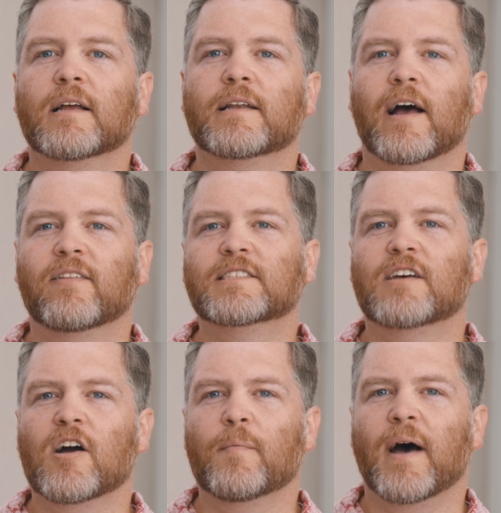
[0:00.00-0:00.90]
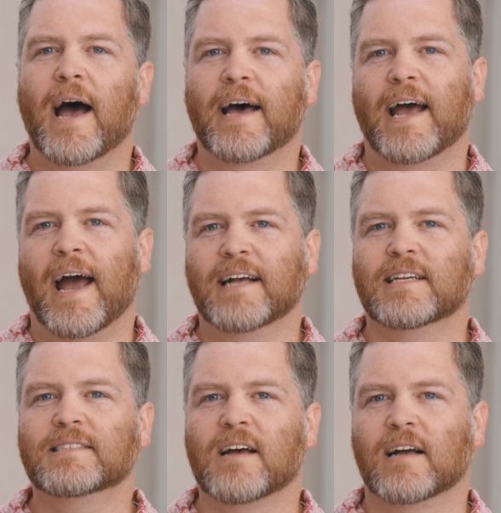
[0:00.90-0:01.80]
Now let's talk about how to
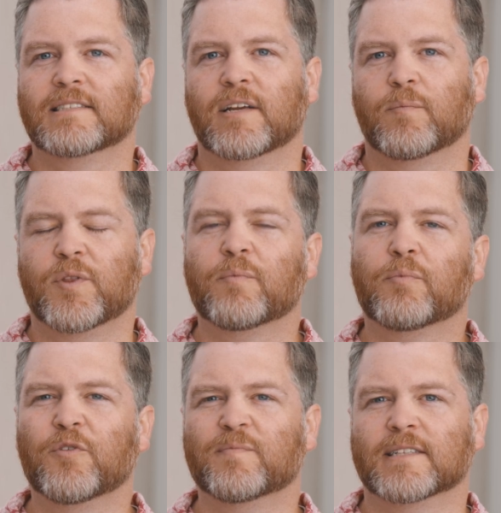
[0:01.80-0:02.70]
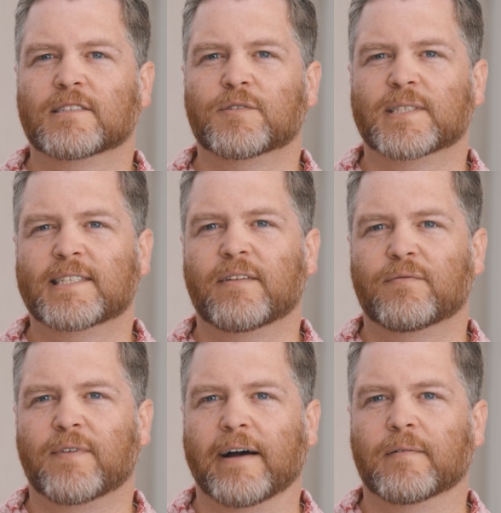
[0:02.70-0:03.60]
access content with improvements to Intent
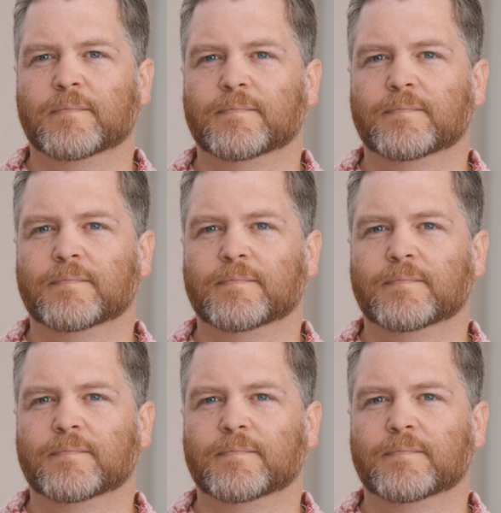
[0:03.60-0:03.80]
File.